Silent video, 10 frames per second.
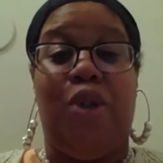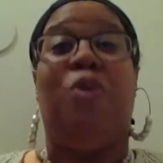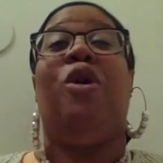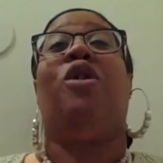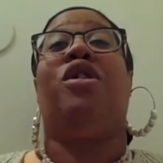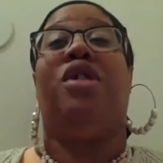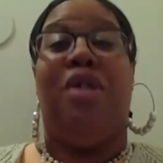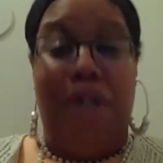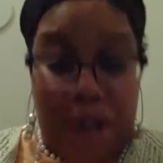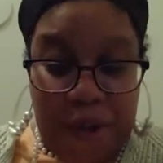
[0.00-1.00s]
We're going to
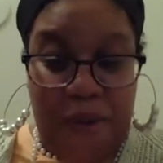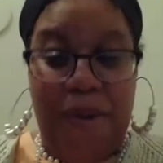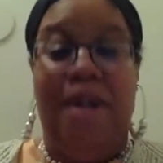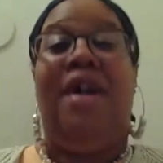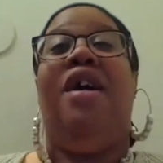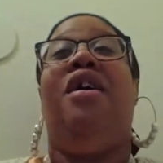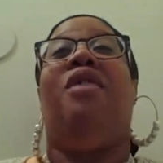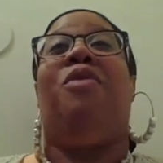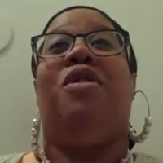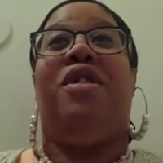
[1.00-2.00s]
go and
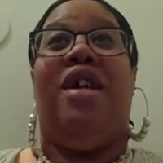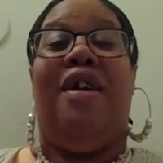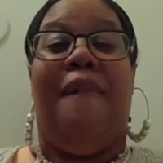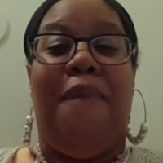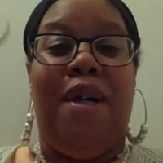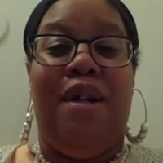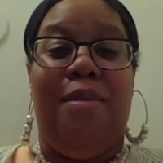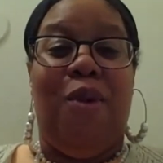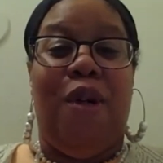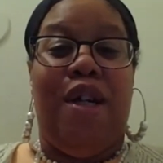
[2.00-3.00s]
we're going to have fun in the
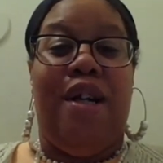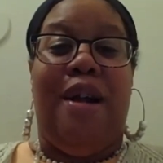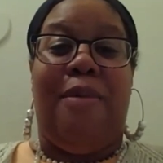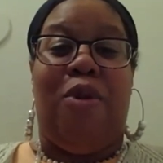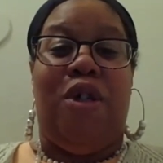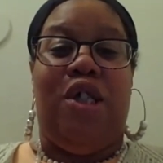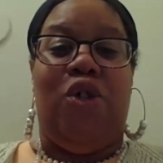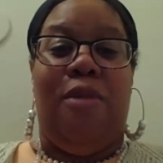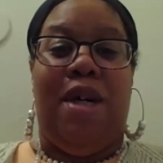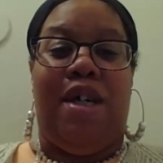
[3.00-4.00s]
morning, and I'm going to
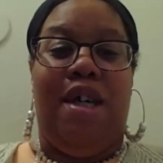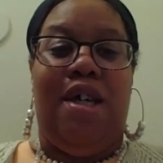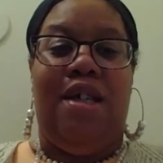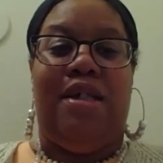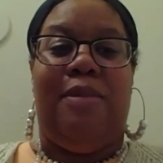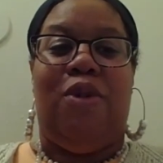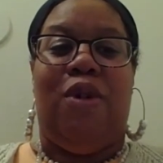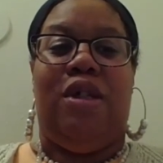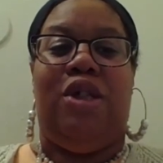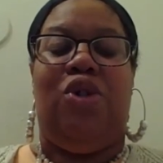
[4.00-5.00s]
enjoy my kids. I'm going
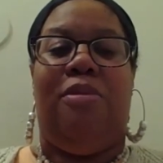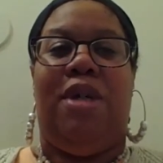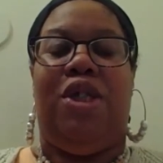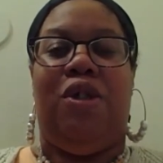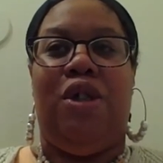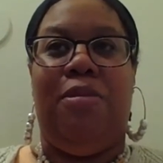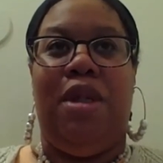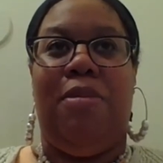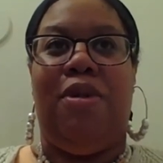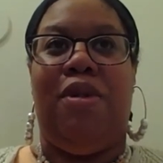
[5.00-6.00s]
to enjoy my church
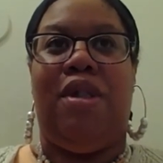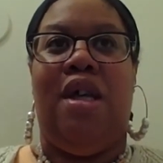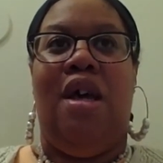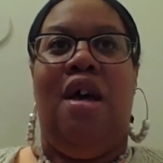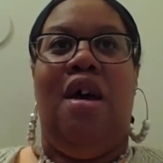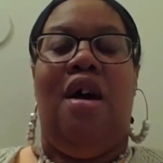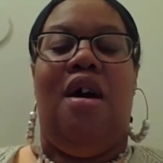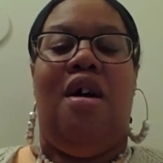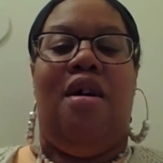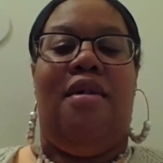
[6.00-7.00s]
members,
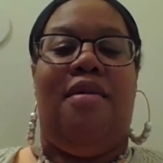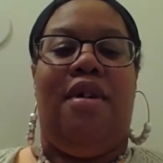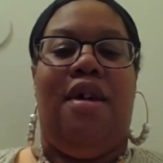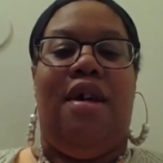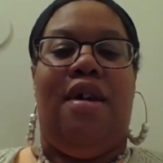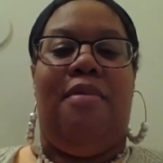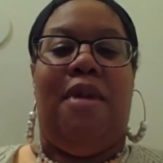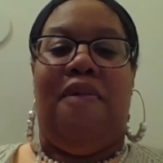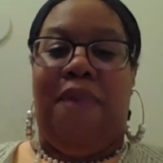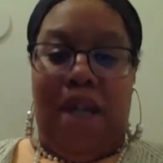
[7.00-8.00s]
uh, and
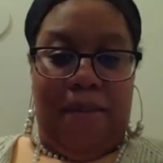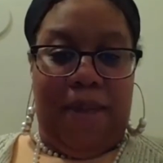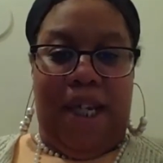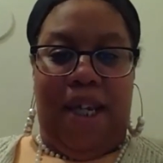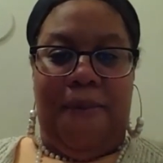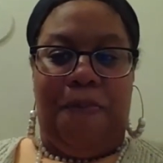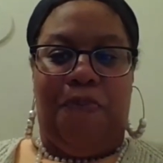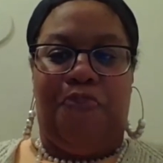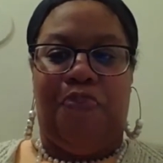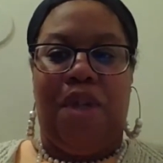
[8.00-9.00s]
my family
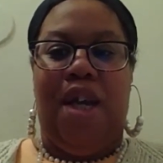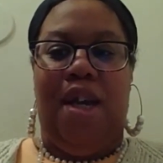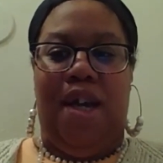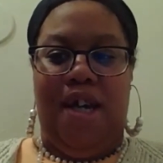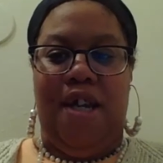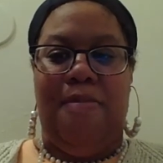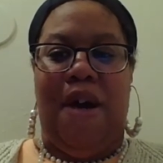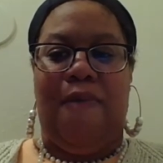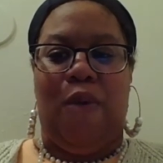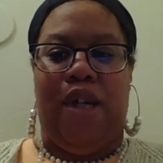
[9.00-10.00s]
and my
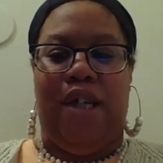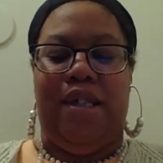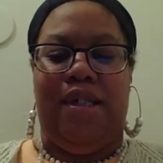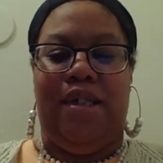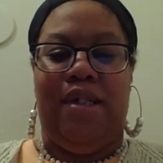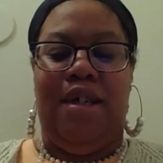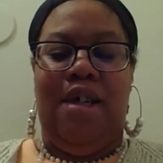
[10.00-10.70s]
friends.